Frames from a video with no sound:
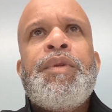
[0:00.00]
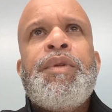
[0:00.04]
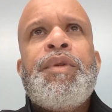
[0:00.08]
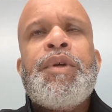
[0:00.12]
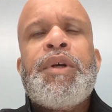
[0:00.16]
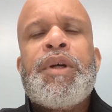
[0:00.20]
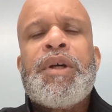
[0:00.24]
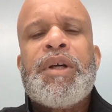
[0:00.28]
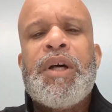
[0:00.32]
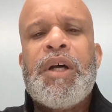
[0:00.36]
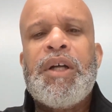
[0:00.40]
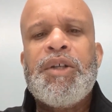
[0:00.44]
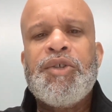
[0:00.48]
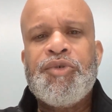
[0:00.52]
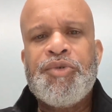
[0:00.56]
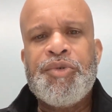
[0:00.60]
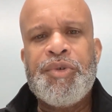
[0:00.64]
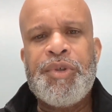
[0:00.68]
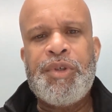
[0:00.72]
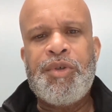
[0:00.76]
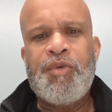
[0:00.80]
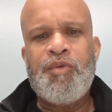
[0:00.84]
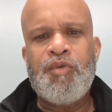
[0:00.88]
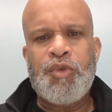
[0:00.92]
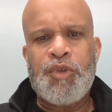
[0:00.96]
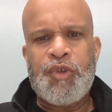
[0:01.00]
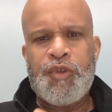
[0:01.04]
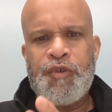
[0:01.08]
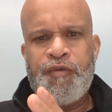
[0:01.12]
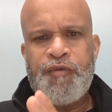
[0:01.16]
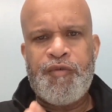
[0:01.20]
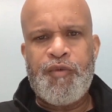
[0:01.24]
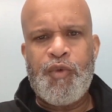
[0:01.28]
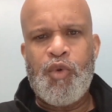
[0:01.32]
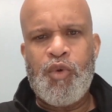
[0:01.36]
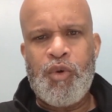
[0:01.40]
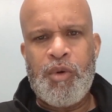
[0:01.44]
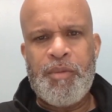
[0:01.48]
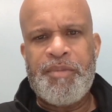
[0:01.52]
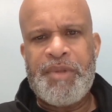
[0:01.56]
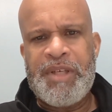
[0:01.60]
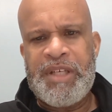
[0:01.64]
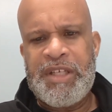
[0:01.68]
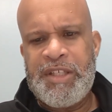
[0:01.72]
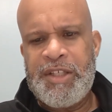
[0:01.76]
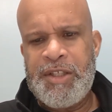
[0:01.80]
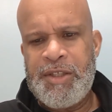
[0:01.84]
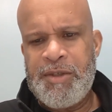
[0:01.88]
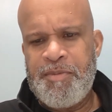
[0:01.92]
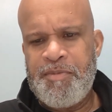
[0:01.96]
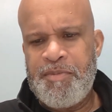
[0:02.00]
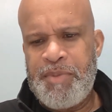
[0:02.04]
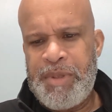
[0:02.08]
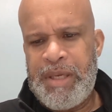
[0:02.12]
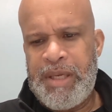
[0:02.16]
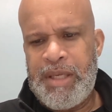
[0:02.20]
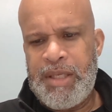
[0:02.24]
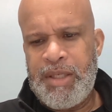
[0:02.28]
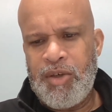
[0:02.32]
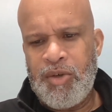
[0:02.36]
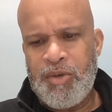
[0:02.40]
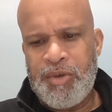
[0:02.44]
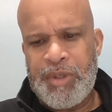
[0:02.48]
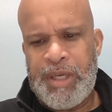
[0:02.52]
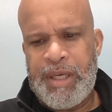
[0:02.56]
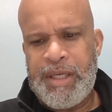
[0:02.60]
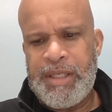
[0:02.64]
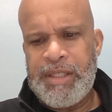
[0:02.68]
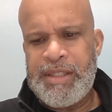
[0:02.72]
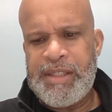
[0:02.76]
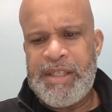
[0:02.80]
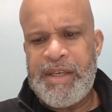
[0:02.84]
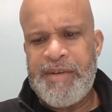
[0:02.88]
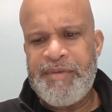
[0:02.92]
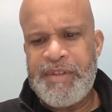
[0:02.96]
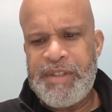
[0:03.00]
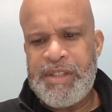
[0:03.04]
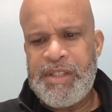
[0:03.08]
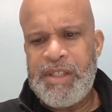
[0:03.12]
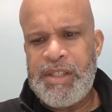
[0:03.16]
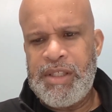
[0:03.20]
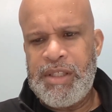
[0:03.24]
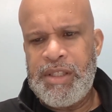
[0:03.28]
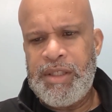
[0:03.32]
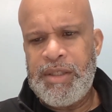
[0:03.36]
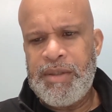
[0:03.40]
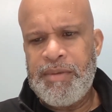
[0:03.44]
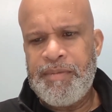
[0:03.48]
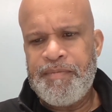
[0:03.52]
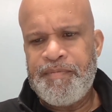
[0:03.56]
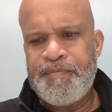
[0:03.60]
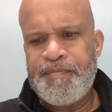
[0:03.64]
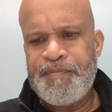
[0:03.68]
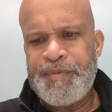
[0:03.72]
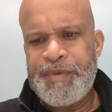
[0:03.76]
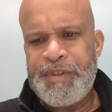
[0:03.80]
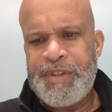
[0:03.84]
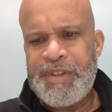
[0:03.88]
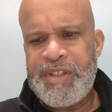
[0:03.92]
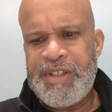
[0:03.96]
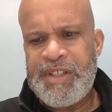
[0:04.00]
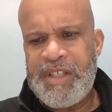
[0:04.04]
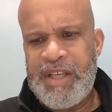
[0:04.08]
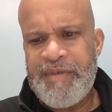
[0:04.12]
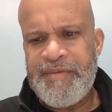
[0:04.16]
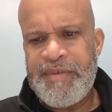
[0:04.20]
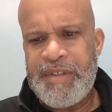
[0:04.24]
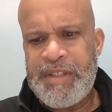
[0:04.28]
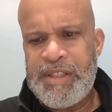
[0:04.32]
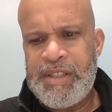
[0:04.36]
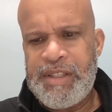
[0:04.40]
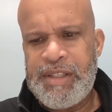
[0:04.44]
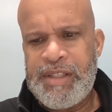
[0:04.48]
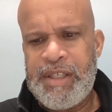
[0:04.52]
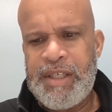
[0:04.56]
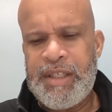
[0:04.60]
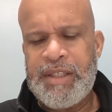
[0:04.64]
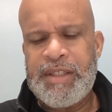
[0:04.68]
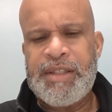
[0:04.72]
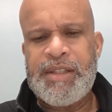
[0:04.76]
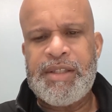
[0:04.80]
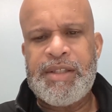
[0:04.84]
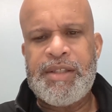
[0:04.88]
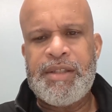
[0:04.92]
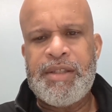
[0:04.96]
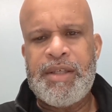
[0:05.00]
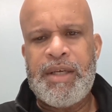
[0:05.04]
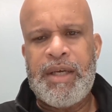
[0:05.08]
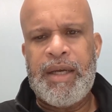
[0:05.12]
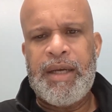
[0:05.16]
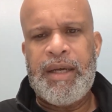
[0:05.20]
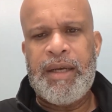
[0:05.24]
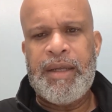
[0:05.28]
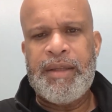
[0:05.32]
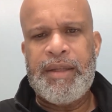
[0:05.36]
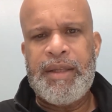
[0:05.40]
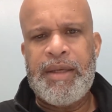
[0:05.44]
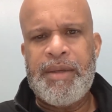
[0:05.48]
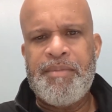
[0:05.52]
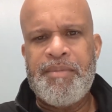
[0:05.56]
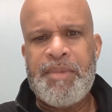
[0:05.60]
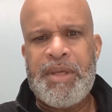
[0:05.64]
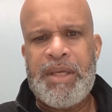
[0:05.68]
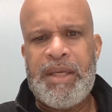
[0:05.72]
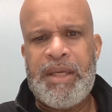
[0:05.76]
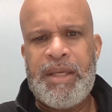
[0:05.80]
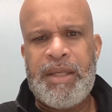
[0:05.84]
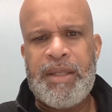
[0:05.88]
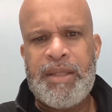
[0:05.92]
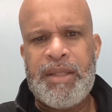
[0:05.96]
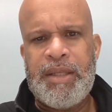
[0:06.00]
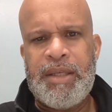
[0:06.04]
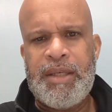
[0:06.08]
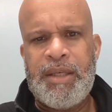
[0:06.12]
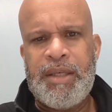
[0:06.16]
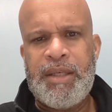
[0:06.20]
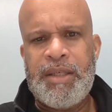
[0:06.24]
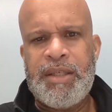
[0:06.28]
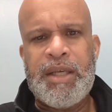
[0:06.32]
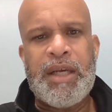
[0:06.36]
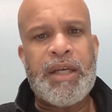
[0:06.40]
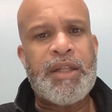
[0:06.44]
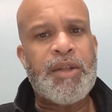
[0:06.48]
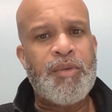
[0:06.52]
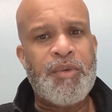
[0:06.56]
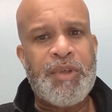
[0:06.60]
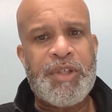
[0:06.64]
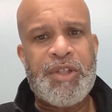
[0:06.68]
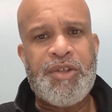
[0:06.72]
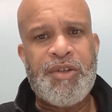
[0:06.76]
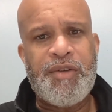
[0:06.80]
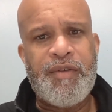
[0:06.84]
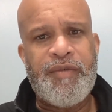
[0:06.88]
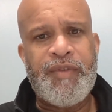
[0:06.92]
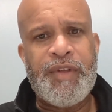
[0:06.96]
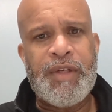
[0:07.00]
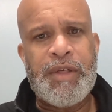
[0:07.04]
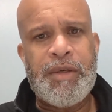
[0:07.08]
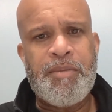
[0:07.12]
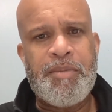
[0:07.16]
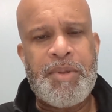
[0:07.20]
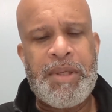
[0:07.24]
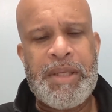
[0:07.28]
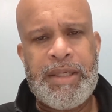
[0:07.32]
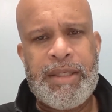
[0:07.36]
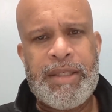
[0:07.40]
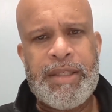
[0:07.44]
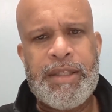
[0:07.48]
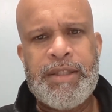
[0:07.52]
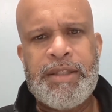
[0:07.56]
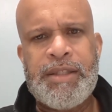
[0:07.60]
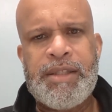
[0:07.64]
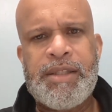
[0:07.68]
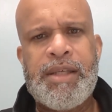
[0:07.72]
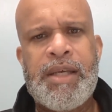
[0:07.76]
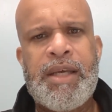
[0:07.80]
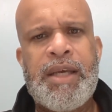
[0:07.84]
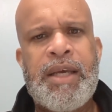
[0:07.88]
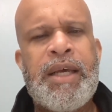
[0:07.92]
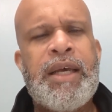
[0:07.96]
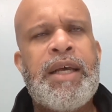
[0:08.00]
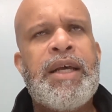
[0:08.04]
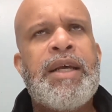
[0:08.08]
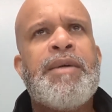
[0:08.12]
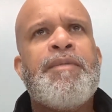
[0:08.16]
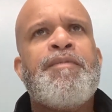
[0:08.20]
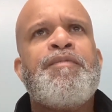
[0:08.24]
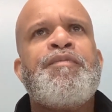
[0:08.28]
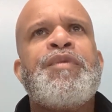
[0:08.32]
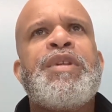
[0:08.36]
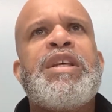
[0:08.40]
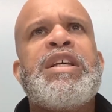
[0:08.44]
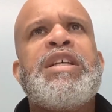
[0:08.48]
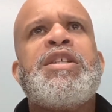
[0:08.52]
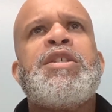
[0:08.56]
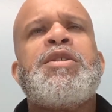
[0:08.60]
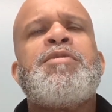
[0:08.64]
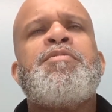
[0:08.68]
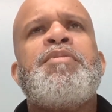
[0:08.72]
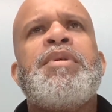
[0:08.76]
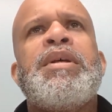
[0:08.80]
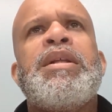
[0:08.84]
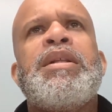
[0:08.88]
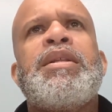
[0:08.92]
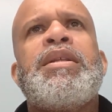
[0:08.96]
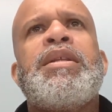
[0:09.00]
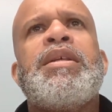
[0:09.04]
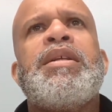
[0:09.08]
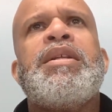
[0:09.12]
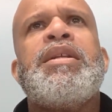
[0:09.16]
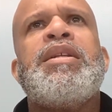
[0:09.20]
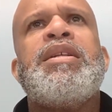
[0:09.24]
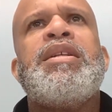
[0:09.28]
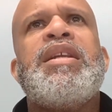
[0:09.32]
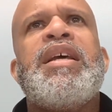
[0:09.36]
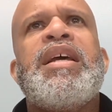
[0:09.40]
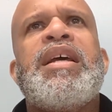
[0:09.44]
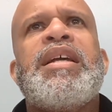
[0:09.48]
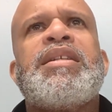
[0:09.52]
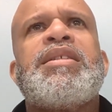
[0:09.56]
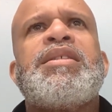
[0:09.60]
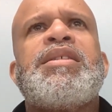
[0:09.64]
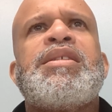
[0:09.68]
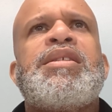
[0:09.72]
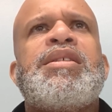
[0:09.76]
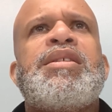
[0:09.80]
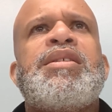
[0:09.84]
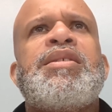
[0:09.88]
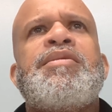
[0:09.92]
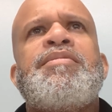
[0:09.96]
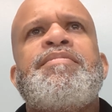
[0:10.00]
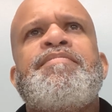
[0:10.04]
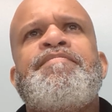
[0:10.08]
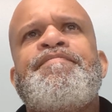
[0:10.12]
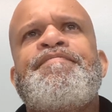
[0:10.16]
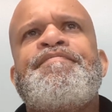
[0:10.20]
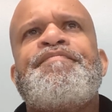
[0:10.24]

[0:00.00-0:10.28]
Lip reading: the country was formed, they spent, 1776, they made the Declaration of Independence. They spent the next